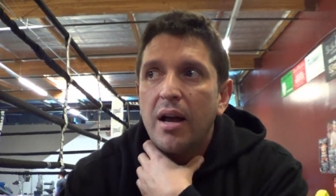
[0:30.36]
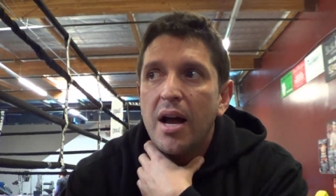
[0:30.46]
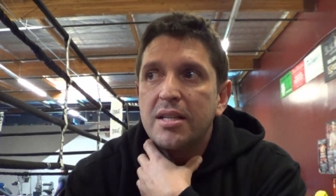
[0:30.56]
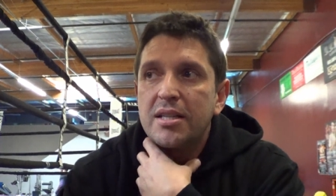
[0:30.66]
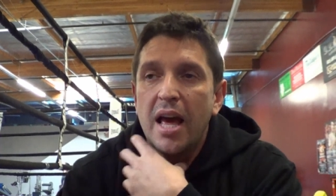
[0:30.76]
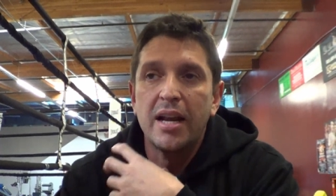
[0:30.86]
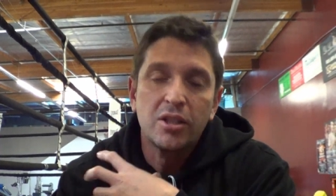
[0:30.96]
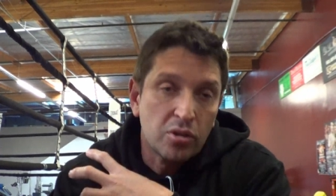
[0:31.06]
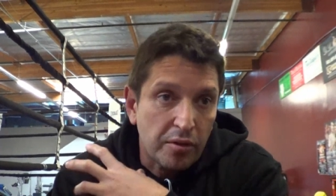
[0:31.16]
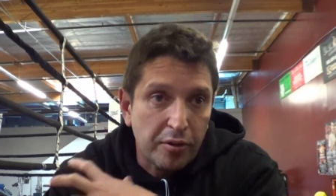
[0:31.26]

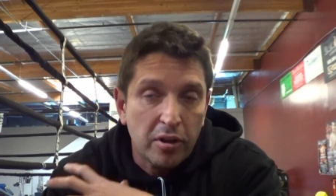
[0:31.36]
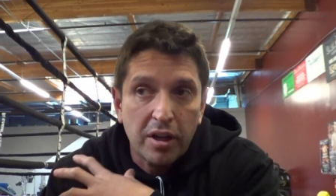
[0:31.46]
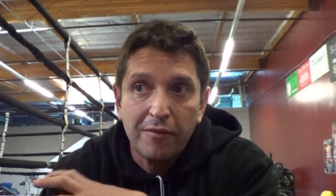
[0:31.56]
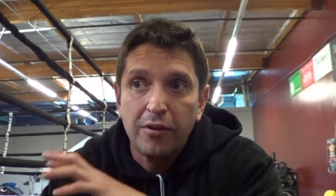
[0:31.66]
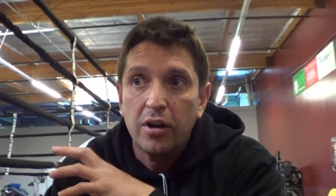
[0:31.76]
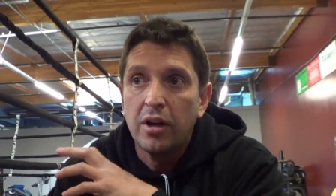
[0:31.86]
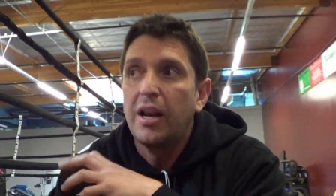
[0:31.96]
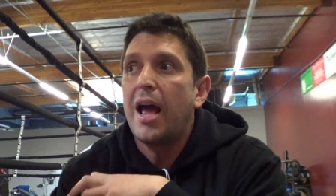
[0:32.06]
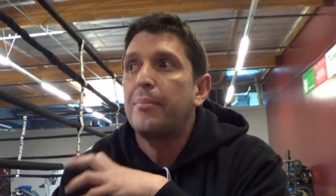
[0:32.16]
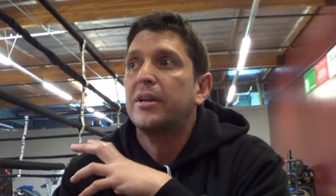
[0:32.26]
aesthetics. So if you're looking for a good
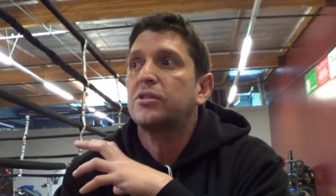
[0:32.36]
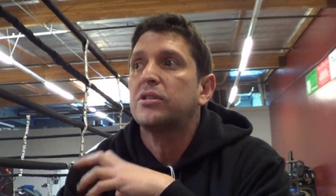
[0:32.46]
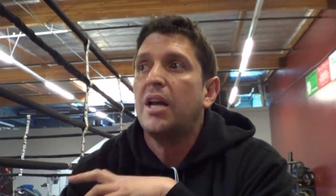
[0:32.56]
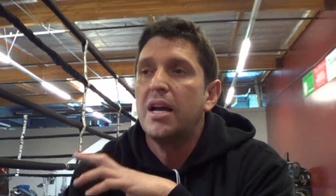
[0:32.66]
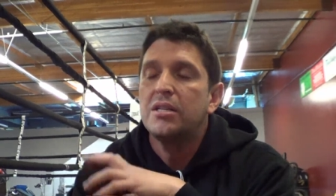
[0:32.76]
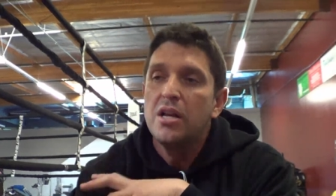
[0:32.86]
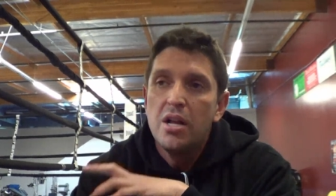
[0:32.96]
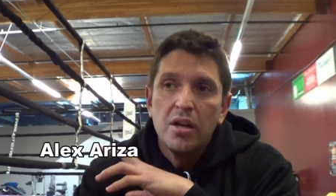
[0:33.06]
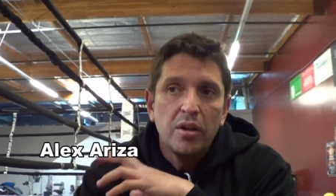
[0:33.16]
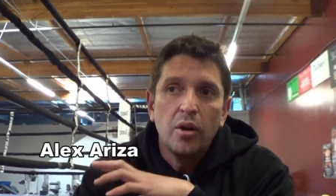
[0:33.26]
ab exercise,
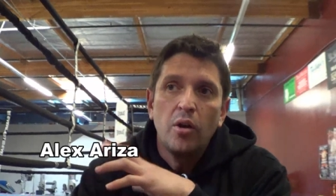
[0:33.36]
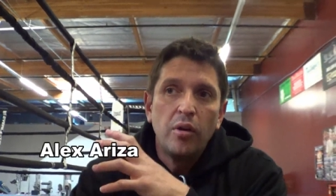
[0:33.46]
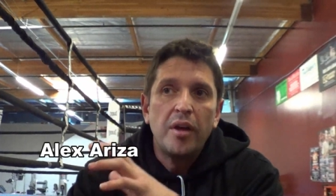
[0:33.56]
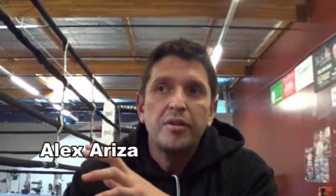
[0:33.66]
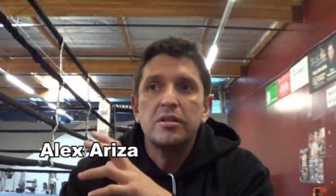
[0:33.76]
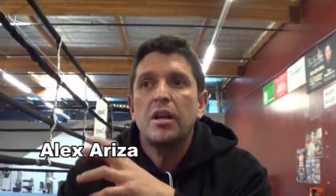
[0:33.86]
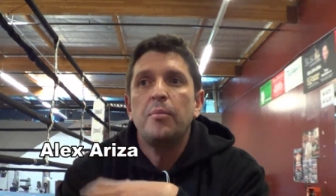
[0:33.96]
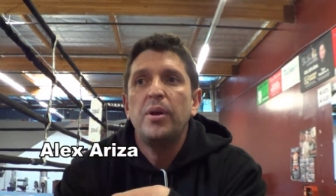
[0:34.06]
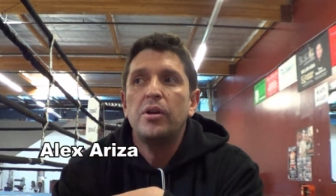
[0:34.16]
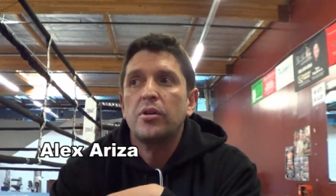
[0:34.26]
you know, nothing's going
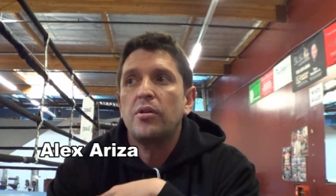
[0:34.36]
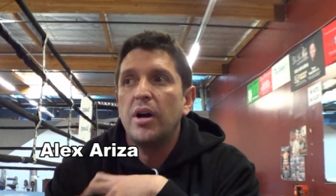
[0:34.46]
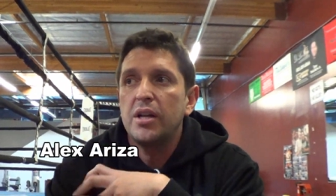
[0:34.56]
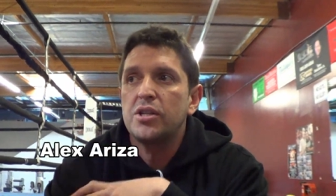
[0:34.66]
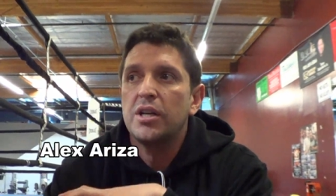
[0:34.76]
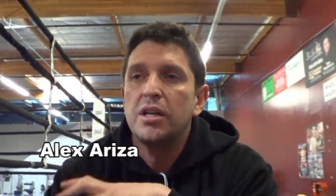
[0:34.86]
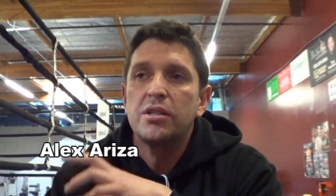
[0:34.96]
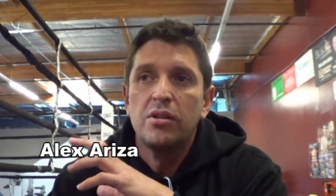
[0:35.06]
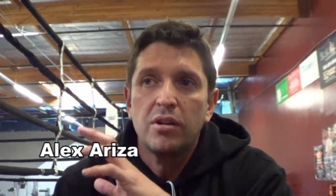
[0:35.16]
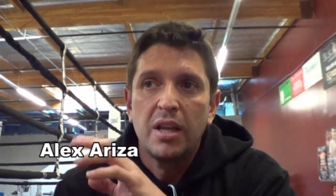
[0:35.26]
to beat your
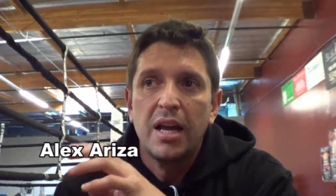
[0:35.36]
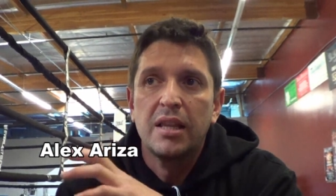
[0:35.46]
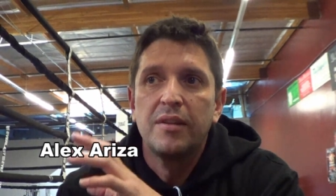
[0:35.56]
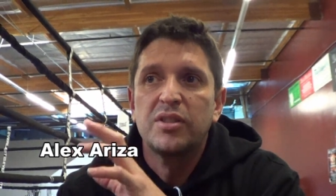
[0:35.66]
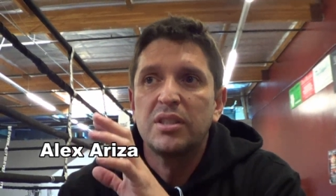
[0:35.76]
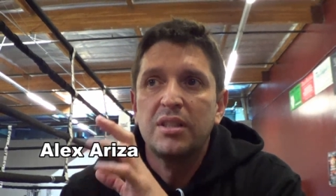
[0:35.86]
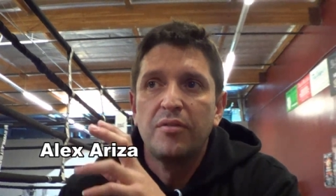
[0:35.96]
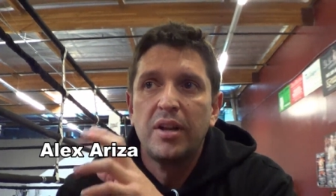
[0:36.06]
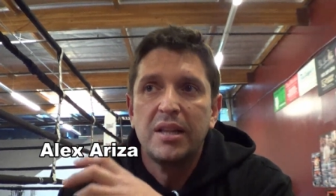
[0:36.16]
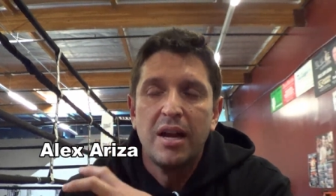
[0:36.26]
crunches and your leg lifts and
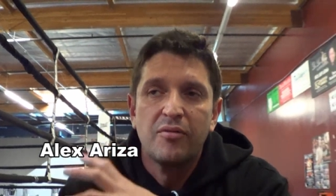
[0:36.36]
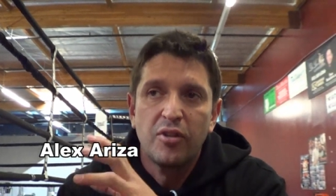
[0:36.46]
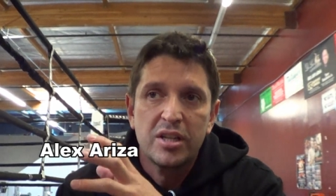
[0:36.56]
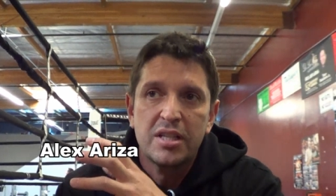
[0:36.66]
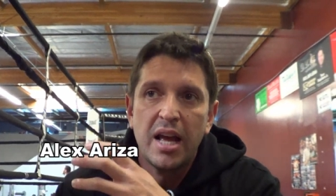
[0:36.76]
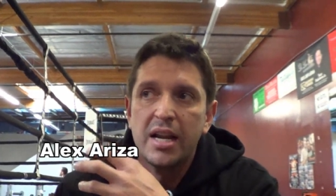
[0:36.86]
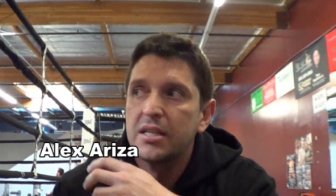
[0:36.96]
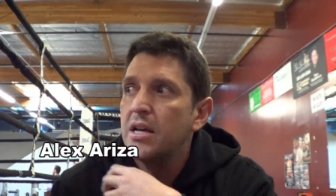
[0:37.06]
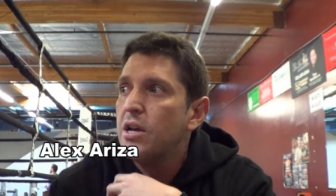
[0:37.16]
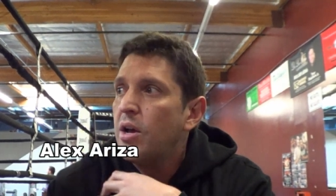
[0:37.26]
stuff like that for
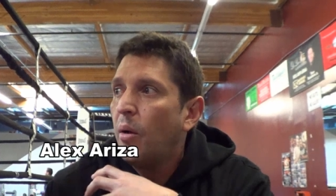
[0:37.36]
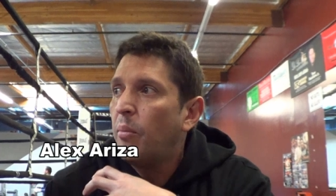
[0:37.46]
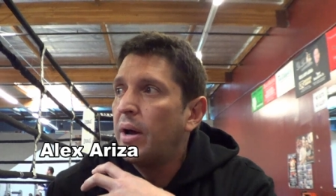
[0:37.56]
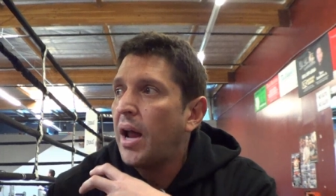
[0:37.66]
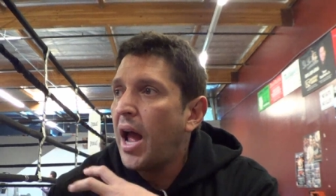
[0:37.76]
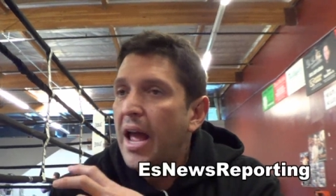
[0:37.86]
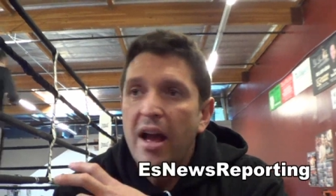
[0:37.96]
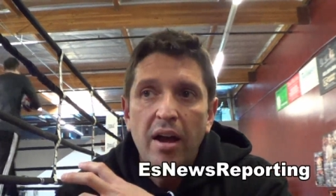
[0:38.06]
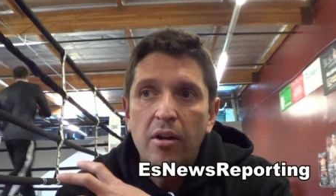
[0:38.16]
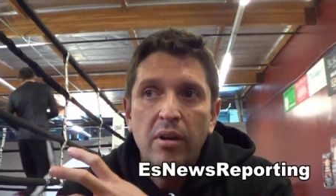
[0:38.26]
aesthetics. But
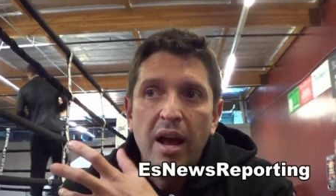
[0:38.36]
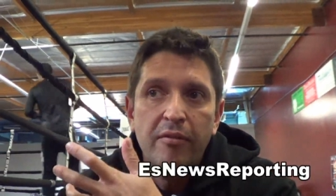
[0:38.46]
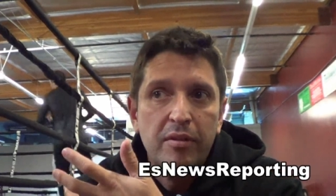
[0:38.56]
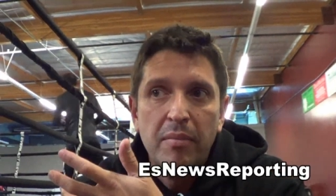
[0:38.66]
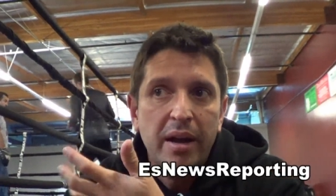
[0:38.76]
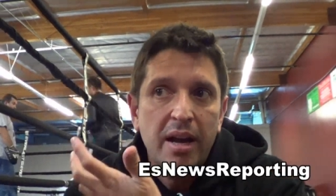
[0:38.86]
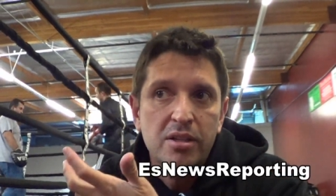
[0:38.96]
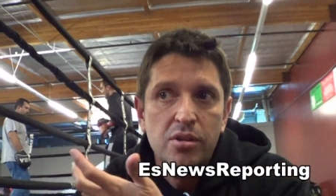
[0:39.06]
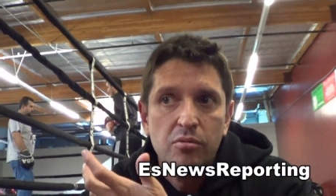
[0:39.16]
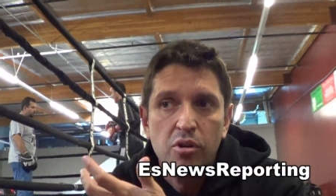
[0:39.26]
I don't have, my
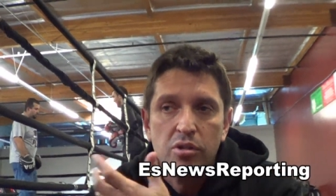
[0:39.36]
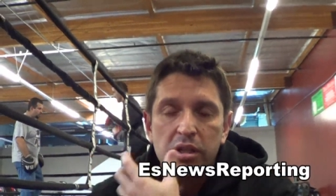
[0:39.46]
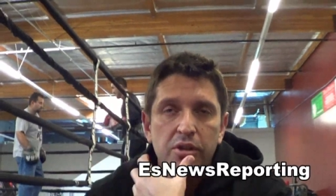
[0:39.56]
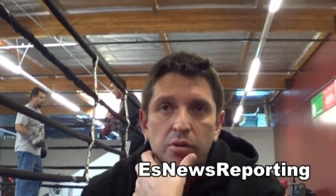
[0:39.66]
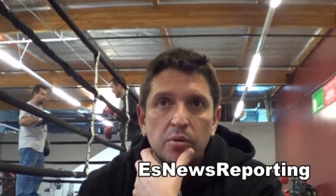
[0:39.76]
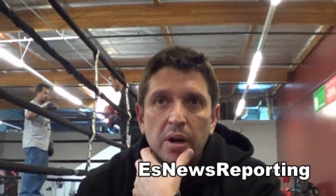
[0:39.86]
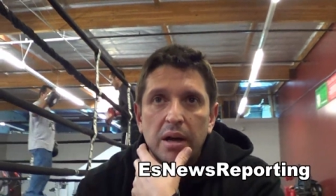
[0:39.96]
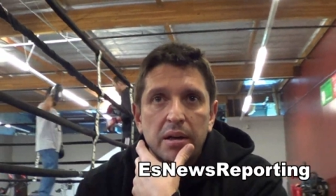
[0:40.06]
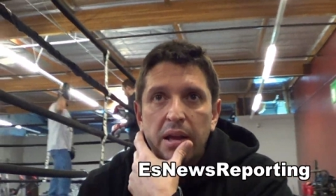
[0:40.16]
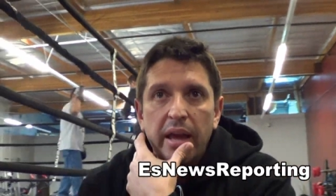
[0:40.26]
guys usually do,
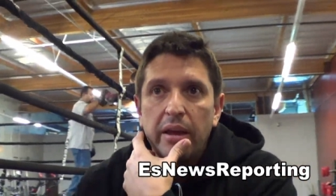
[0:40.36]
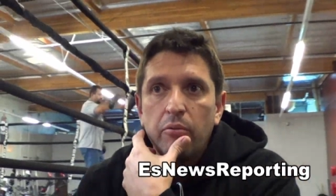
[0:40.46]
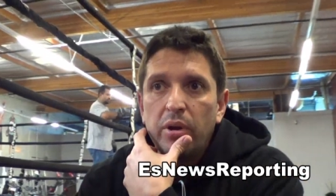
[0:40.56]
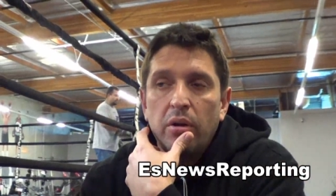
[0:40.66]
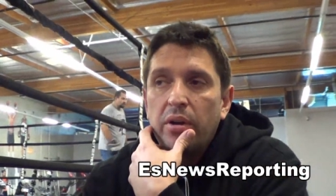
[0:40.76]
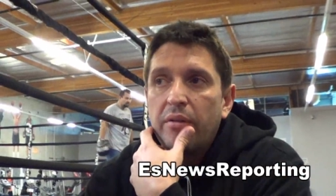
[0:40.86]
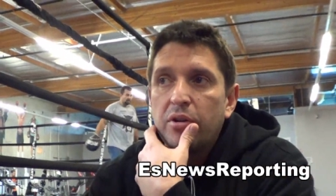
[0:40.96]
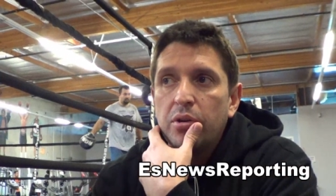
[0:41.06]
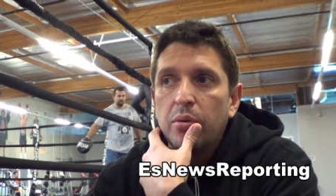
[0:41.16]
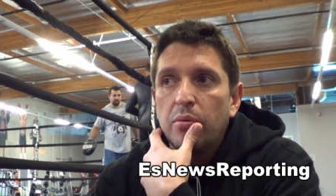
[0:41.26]
we don't ever
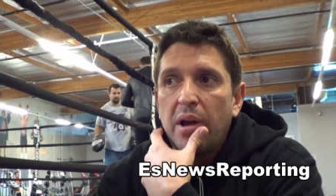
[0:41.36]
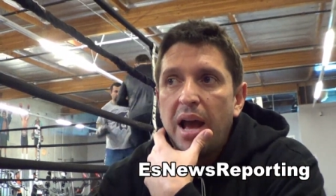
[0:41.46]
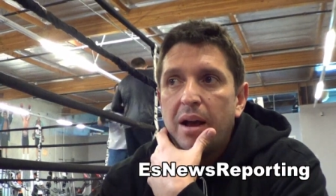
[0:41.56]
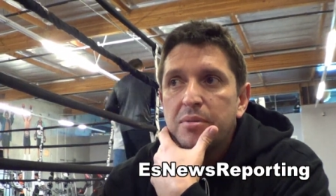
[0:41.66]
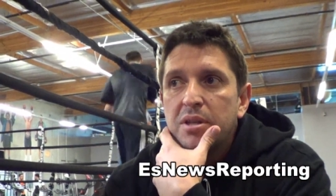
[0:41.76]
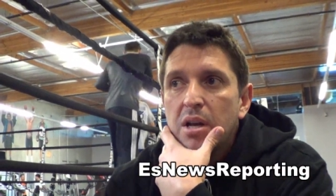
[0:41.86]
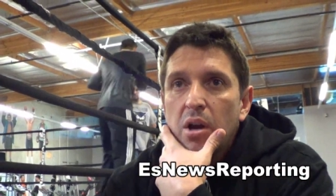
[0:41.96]
do abs.